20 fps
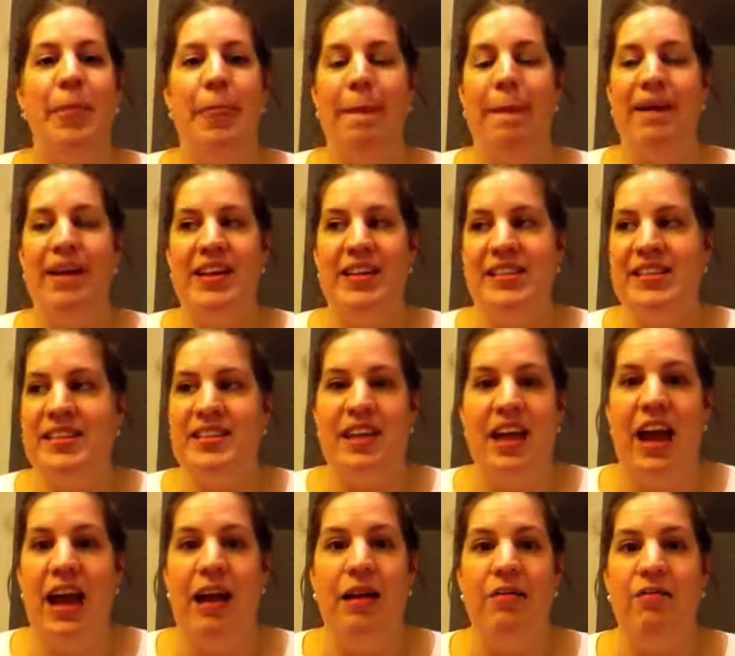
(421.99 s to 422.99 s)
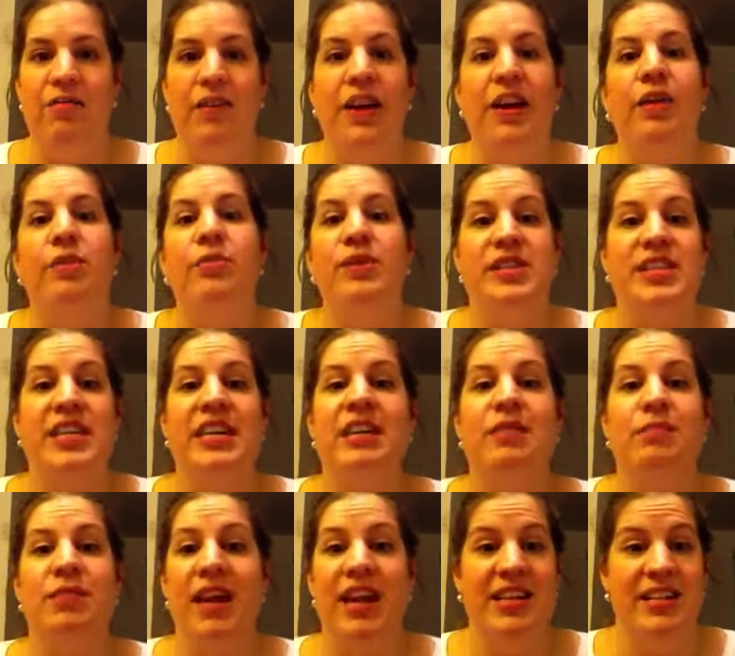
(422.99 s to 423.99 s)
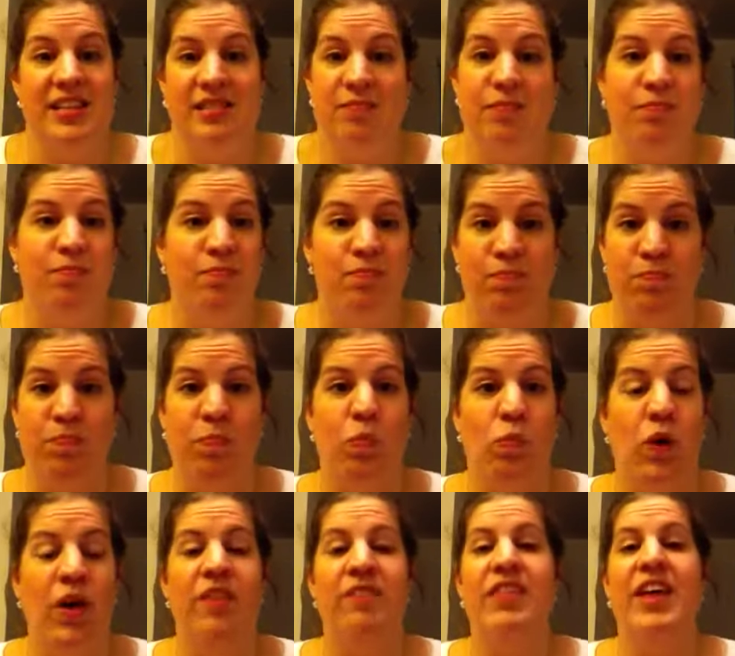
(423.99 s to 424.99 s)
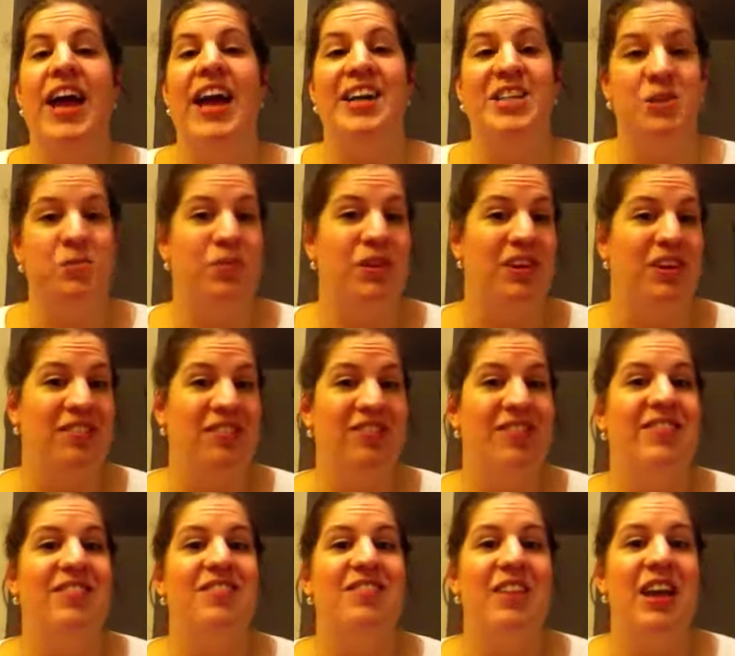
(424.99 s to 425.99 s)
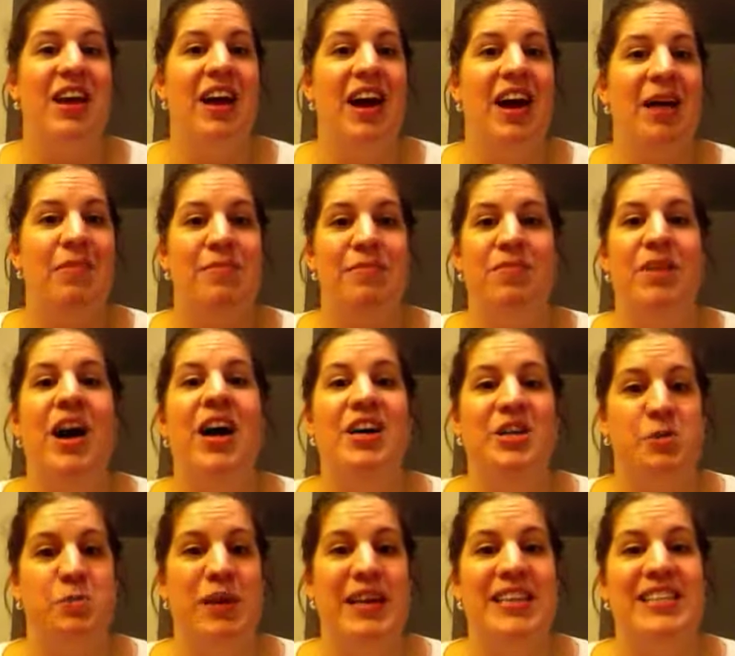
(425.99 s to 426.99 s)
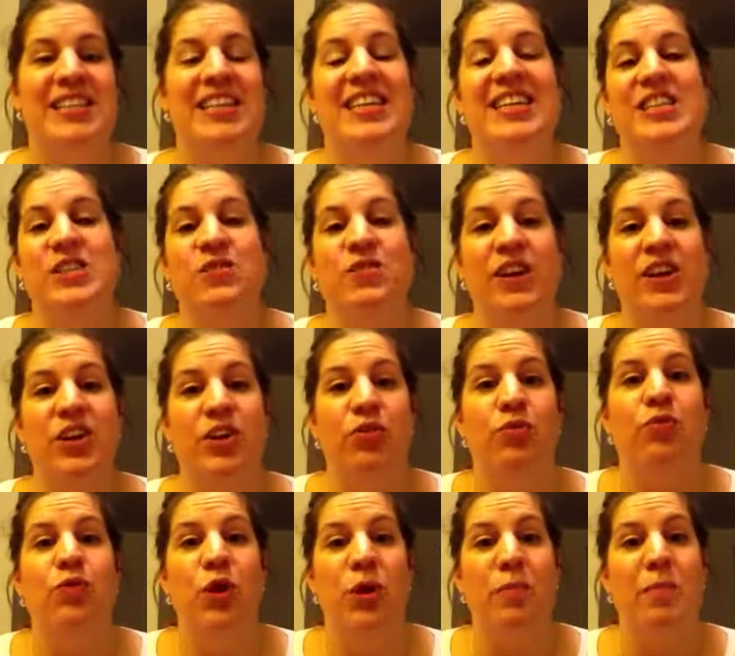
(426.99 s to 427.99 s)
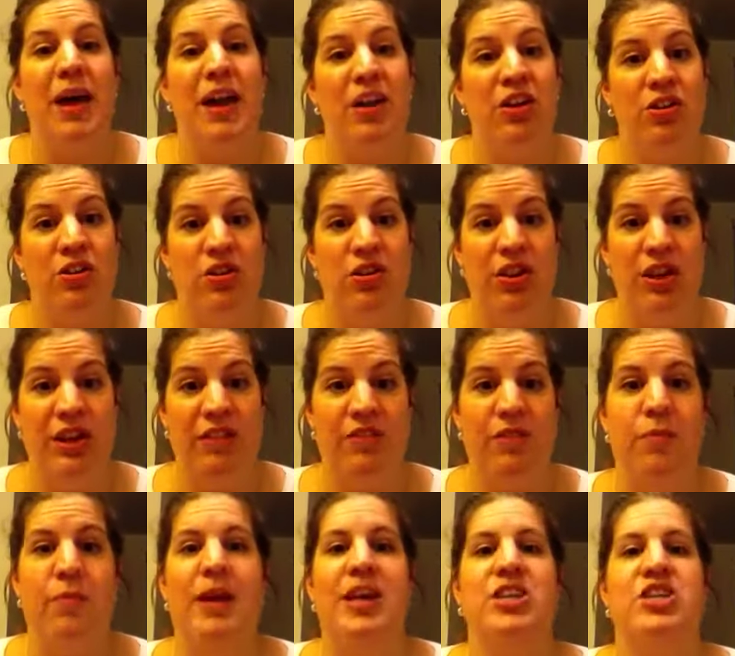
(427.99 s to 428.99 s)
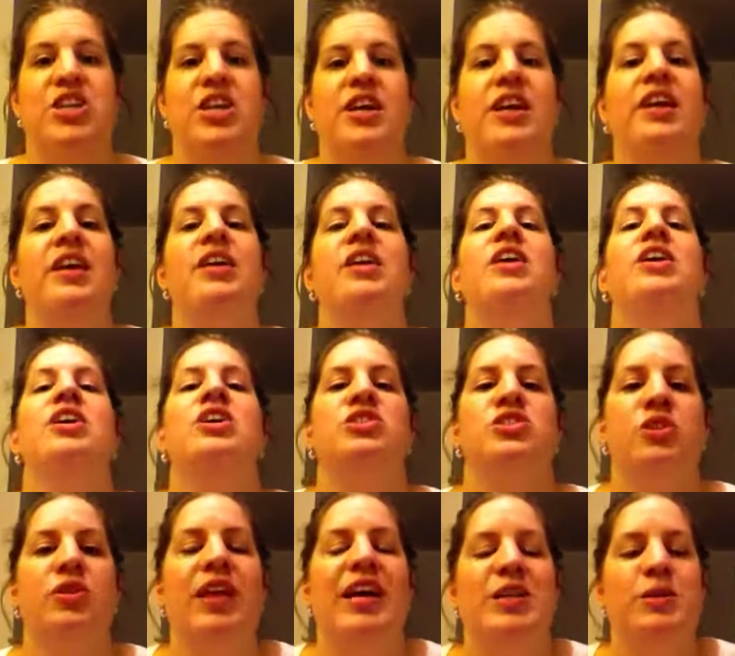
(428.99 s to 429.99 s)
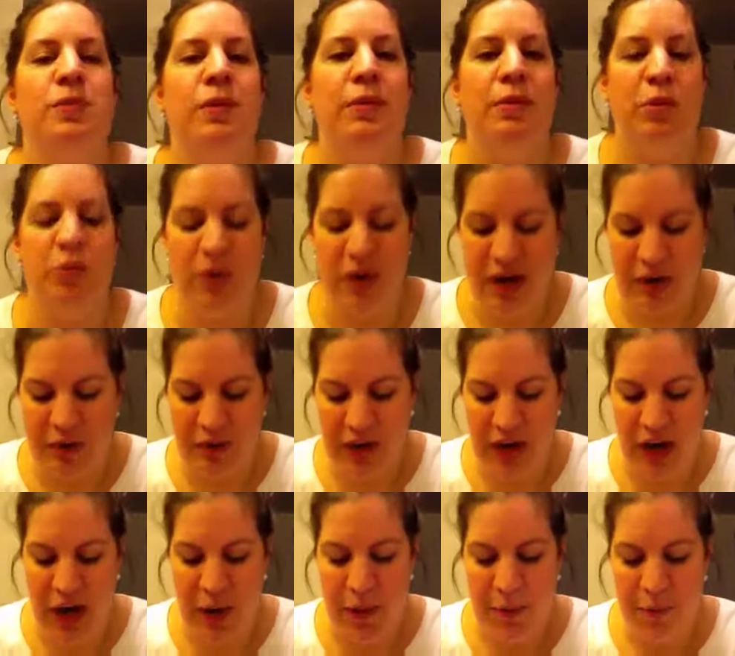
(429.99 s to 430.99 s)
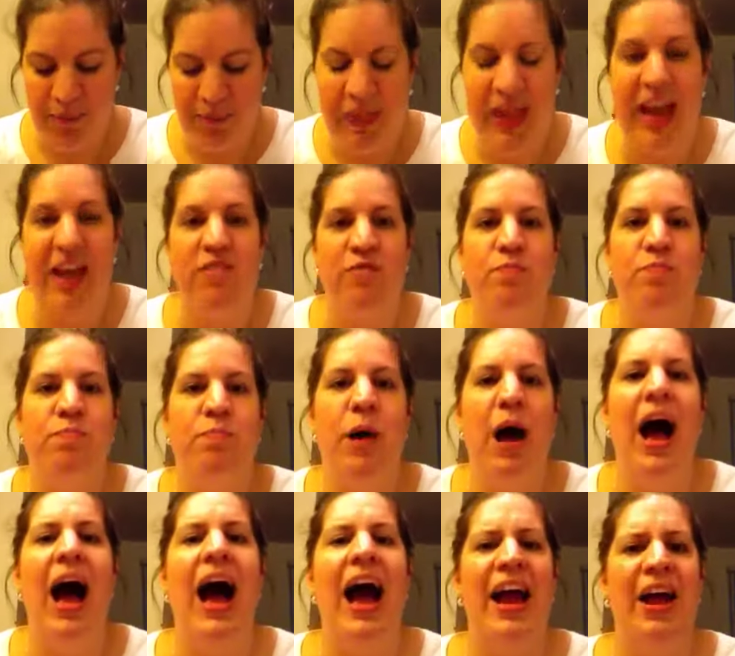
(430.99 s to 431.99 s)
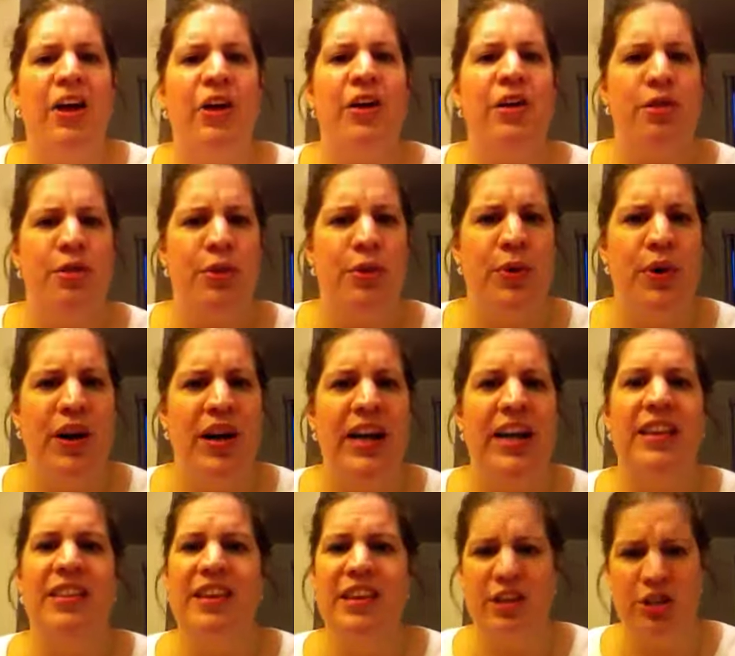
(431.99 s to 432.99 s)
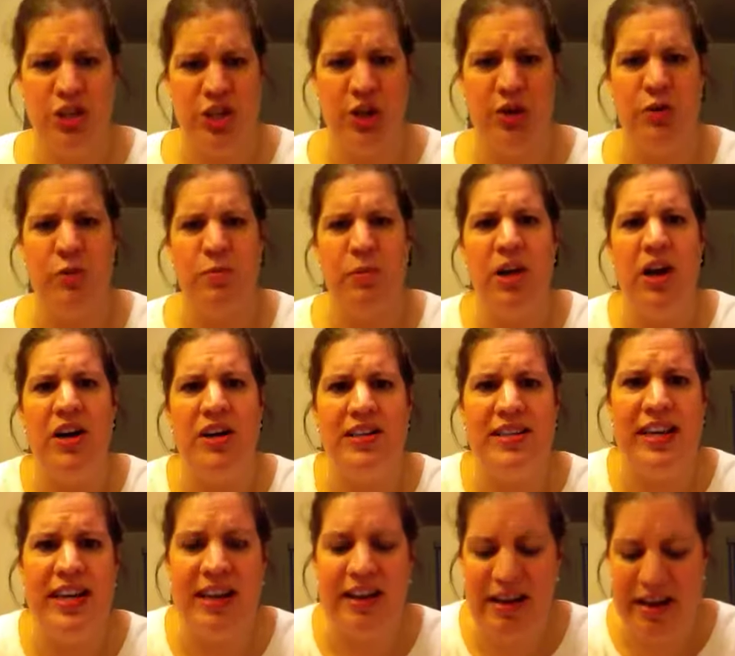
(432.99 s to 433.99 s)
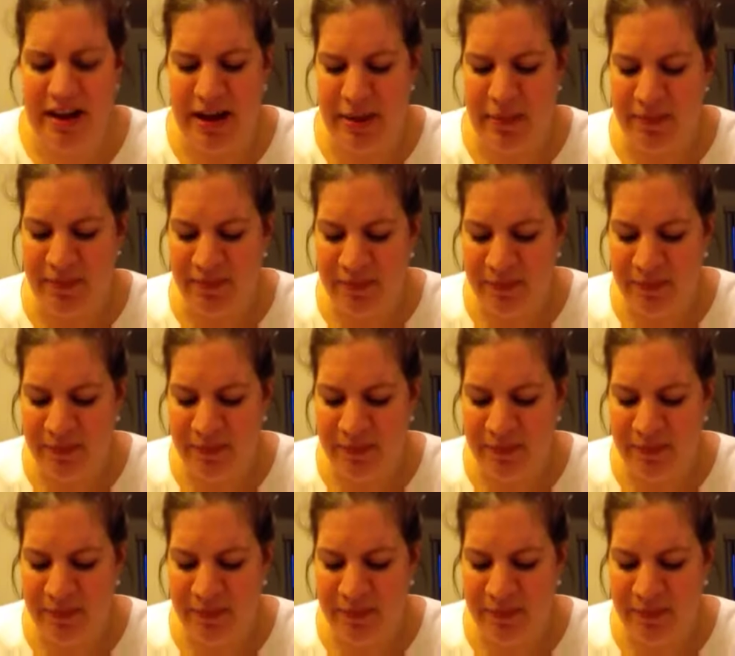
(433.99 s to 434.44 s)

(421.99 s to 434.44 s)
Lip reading: It's very redeemed. It's one of the expert knowledge base in its field for medical information. So that's probably where I would go. They have a higher authority than joesblog.com.